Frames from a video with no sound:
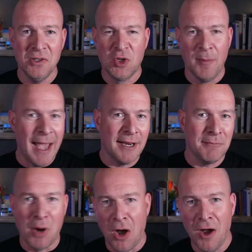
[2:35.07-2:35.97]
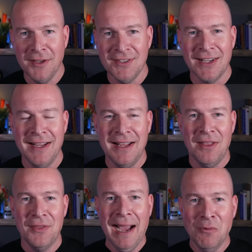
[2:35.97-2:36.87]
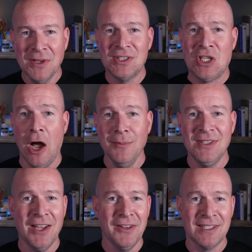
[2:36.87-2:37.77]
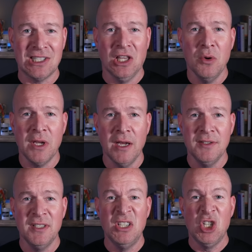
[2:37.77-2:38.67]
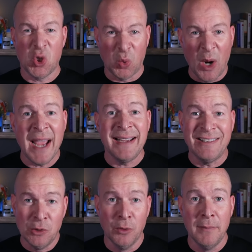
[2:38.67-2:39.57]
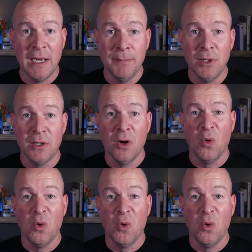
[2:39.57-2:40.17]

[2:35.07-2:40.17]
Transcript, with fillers: dramatic pause. That was Tom Selleck's slow cousin trying to remember